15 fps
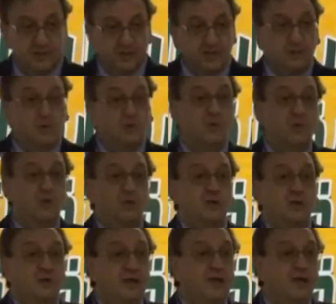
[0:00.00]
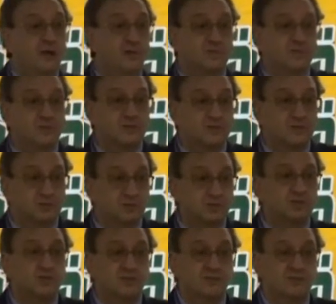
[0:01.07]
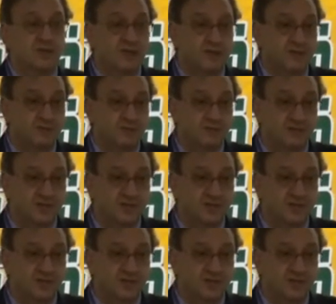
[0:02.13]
Now all labs, most of the labs,